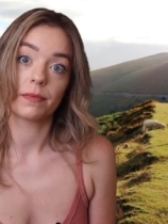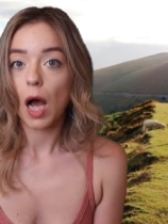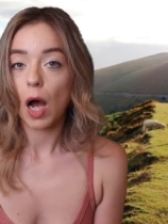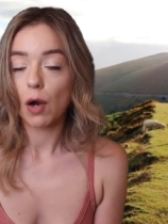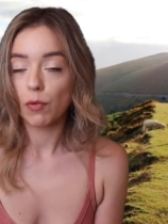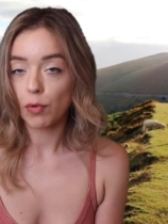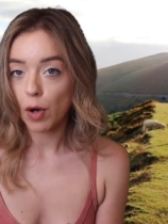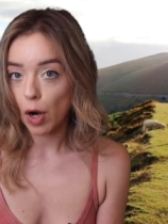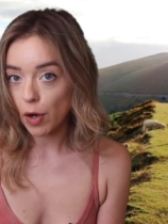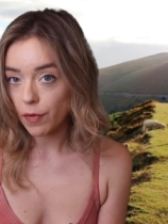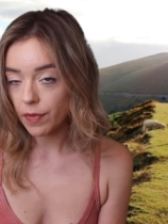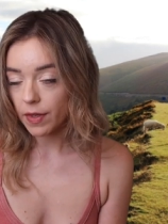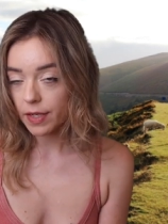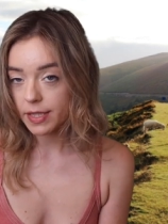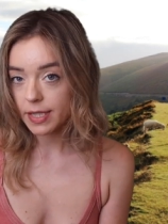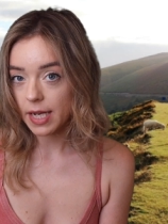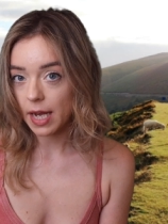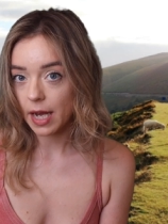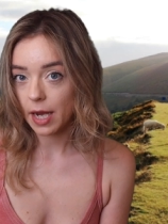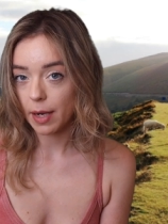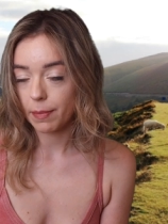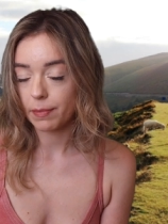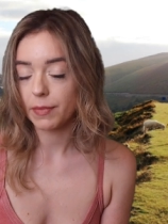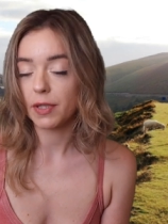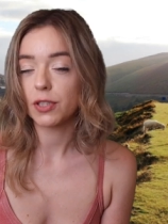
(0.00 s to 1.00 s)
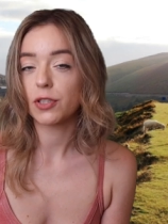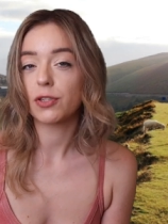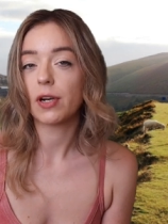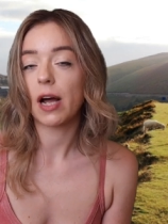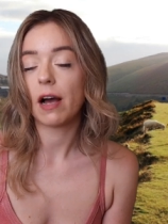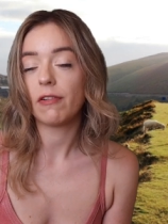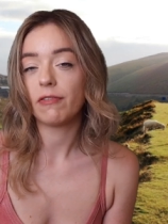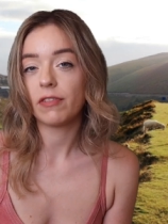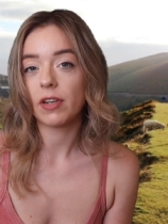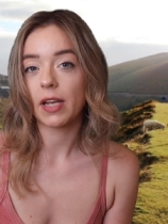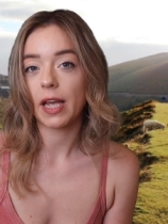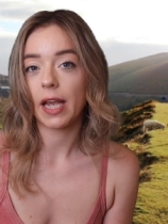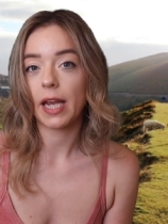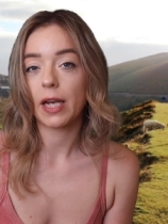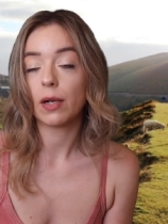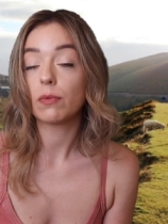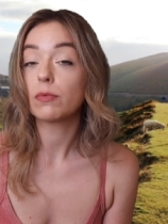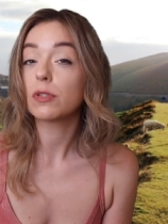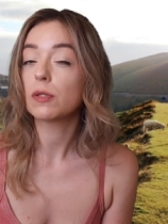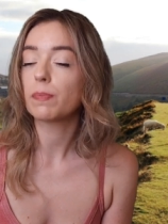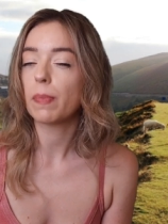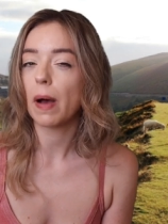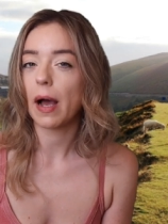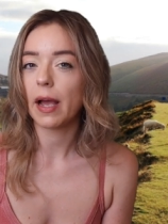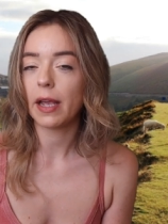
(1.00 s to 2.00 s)
Around the time the Trevaline
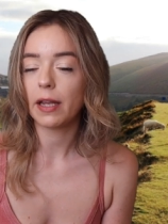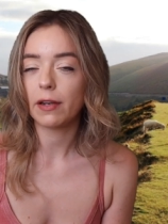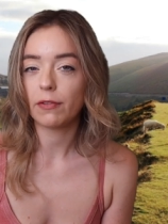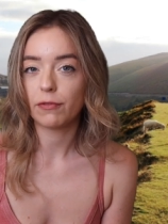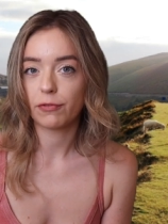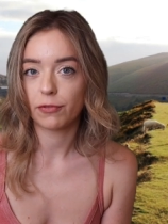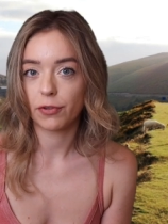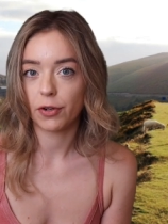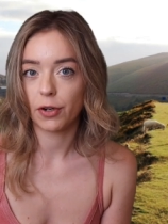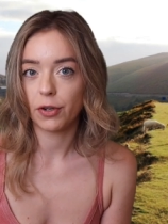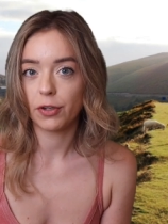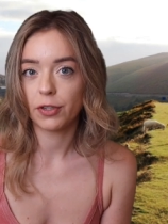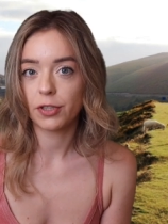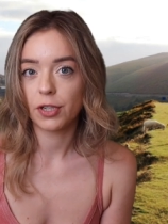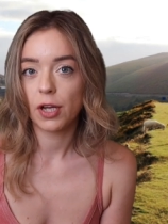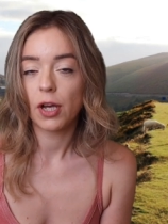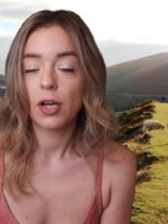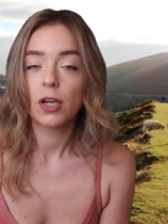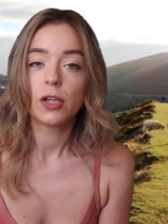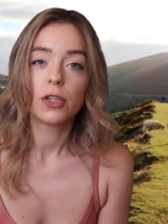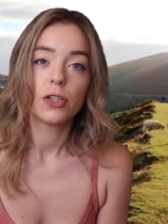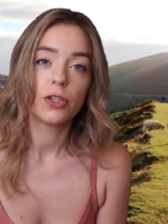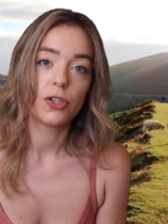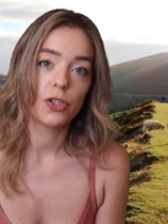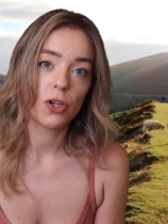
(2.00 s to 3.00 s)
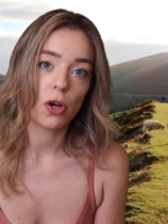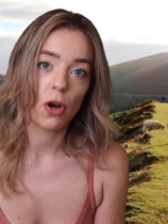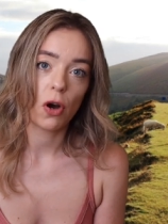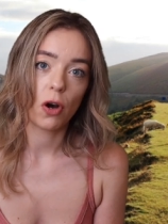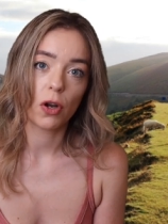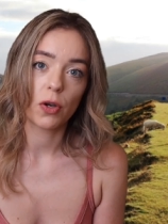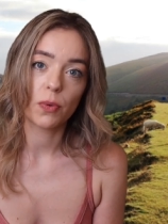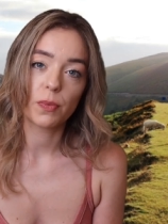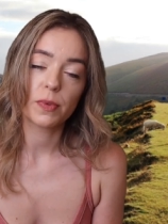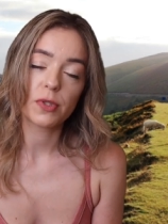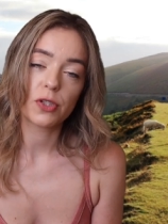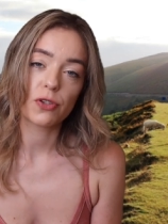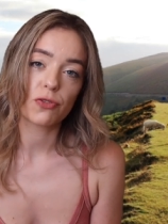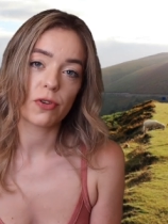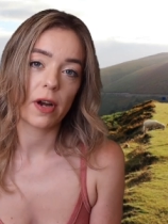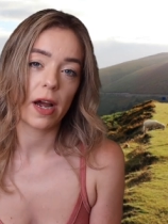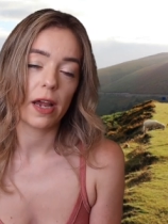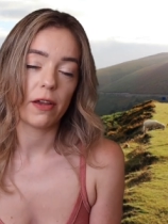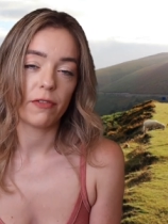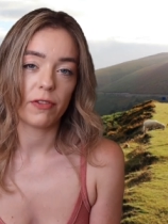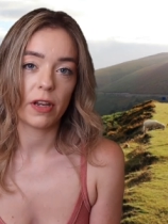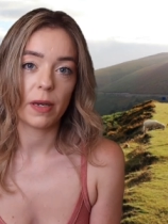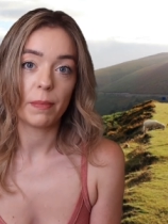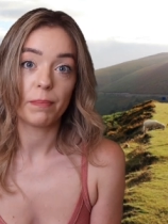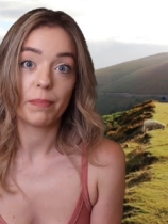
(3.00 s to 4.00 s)
was buying fruit, John was
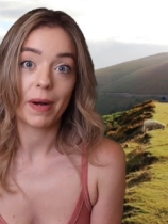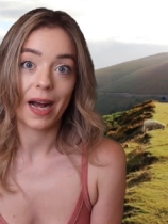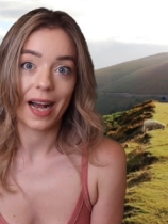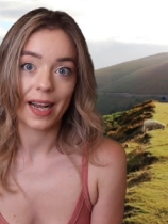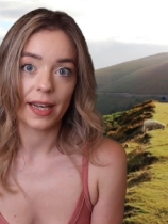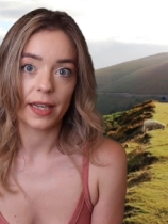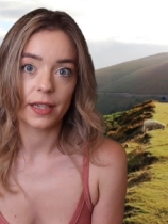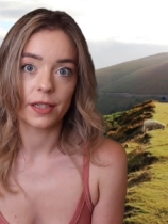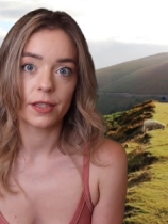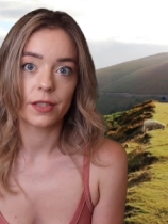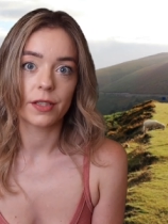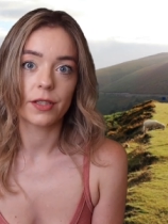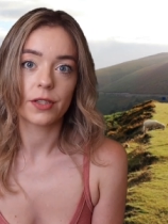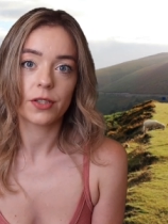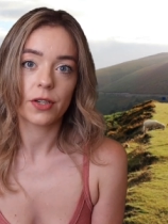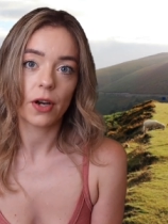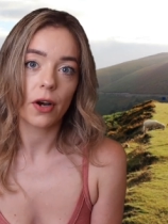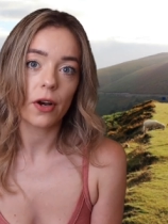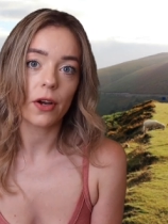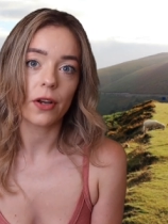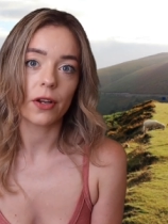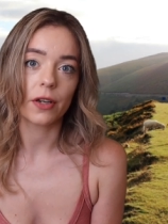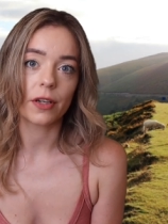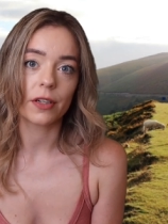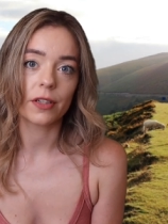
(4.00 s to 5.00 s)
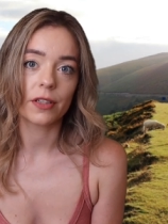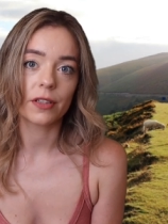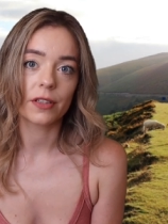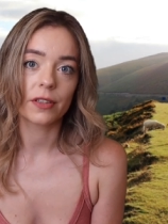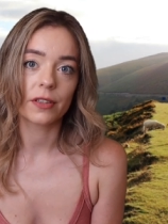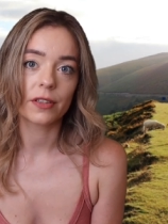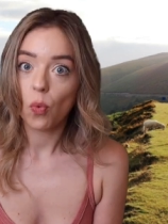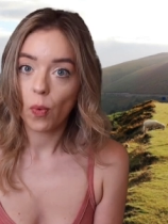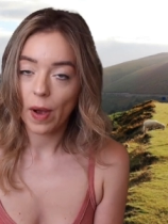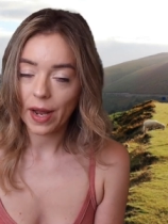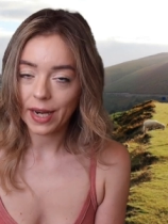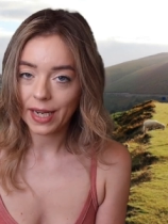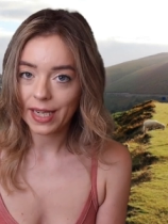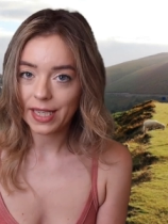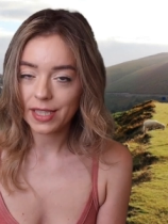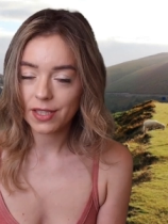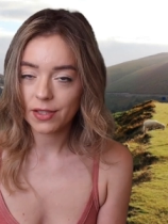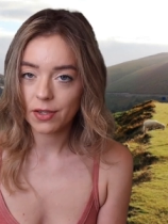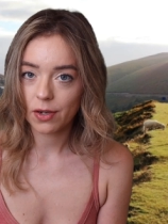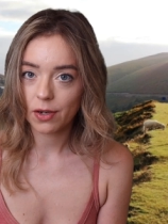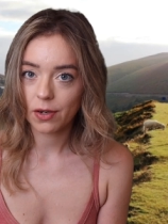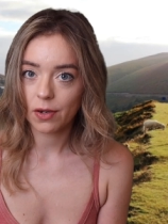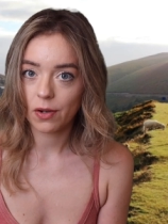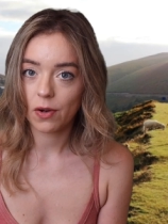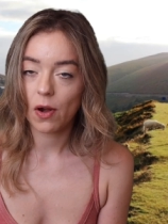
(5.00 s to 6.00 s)
driving back into town when he
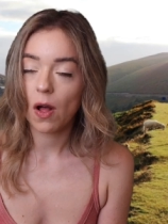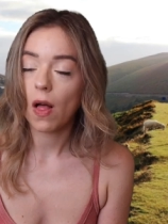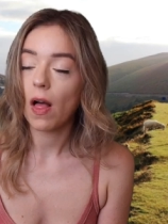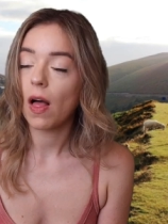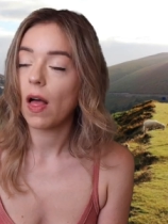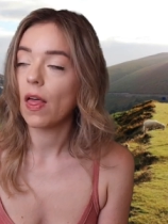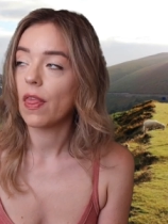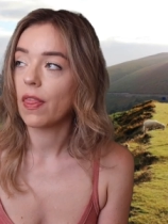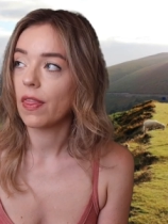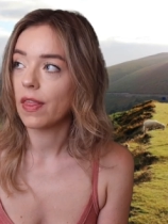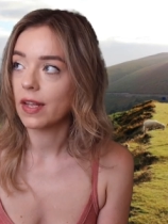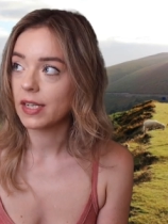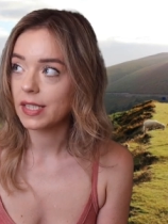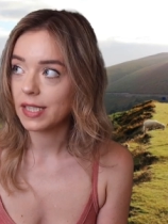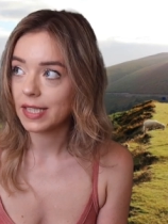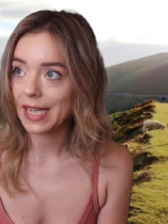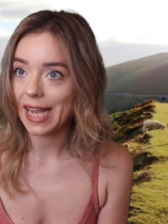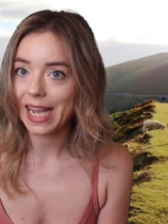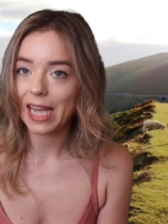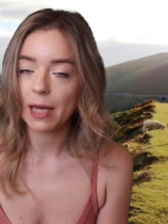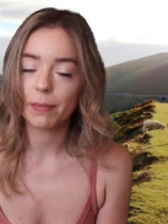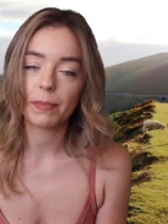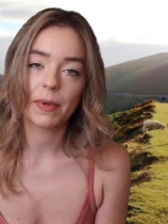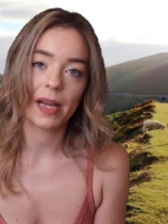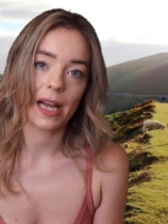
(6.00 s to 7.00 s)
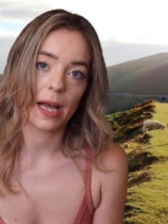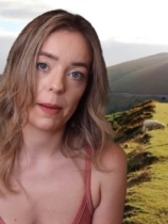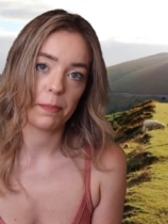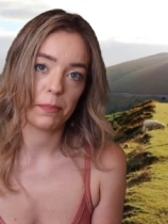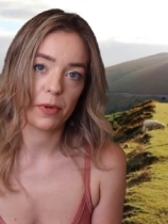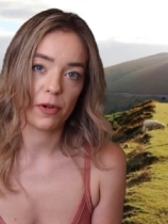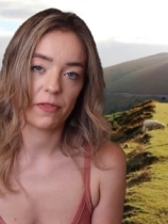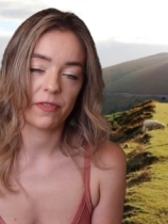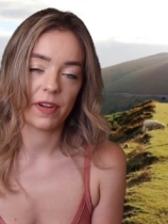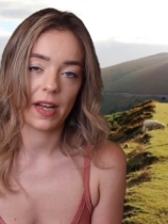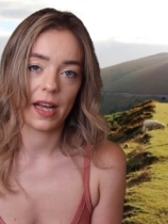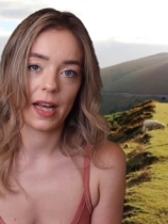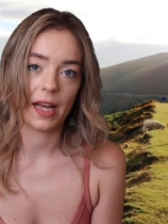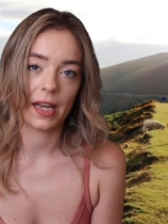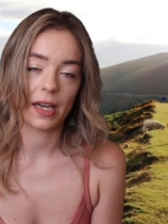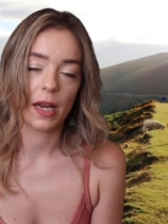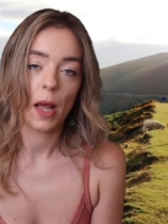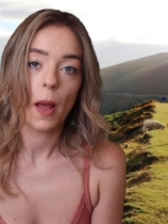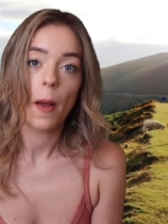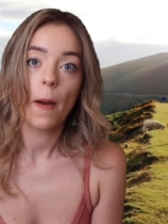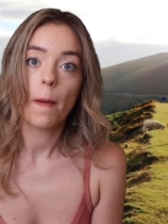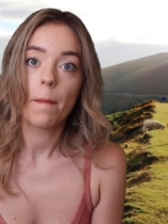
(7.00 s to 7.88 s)
saw the same camper van